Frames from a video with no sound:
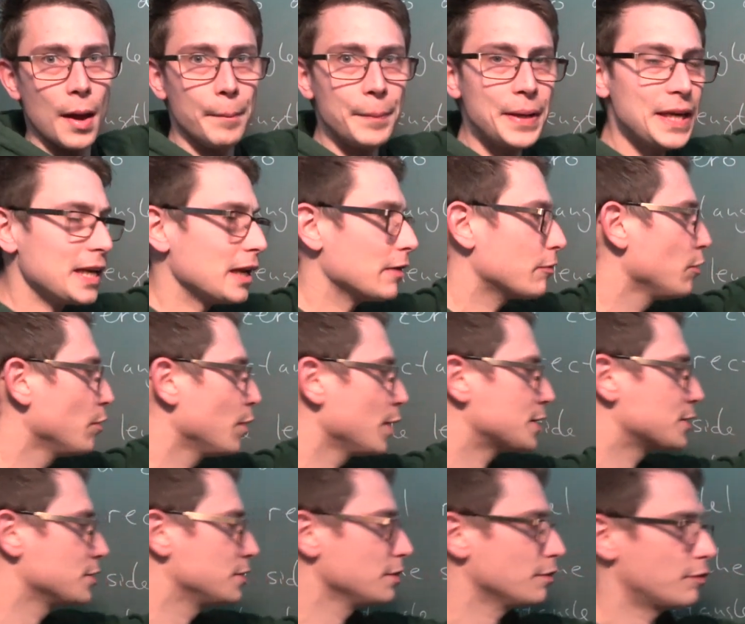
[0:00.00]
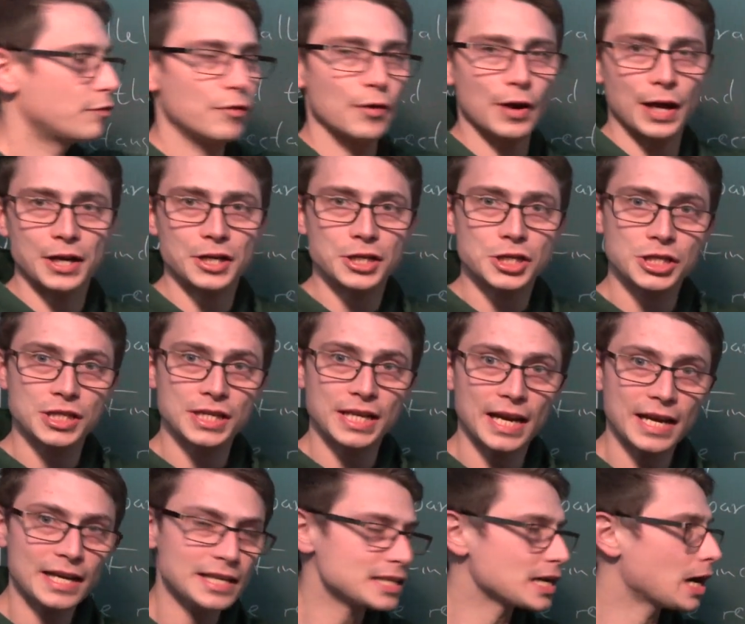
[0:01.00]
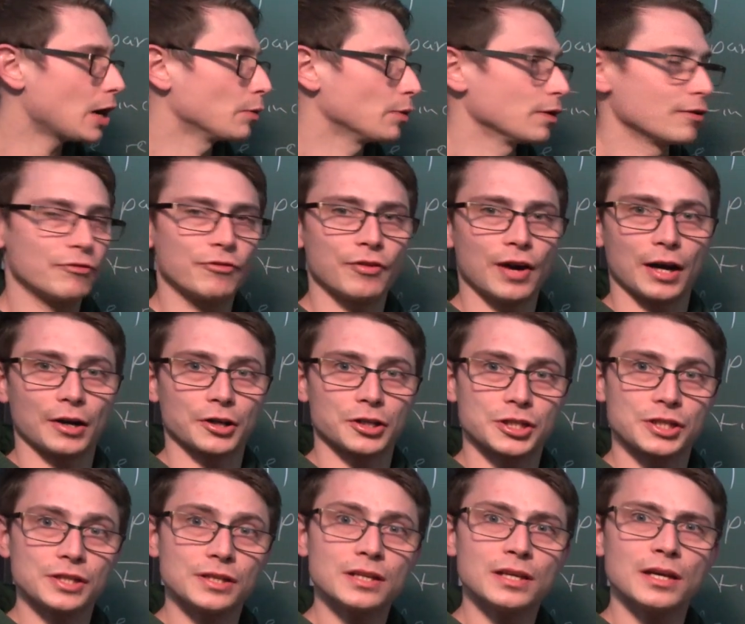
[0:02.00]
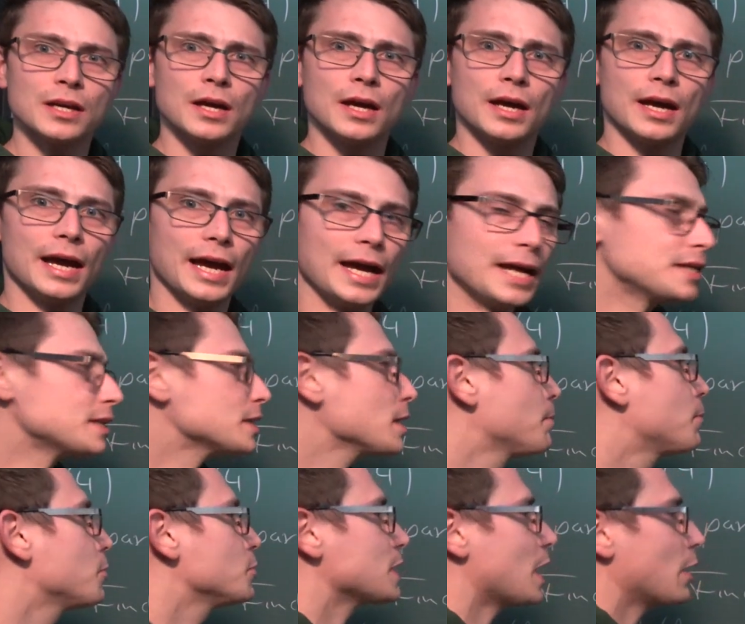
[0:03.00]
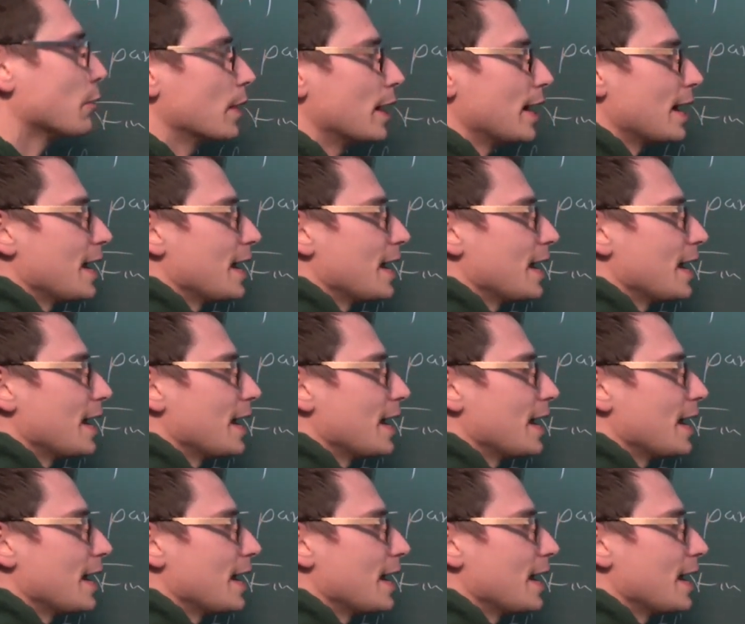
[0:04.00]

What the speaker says: Meaning if we were to differentiate our function and put our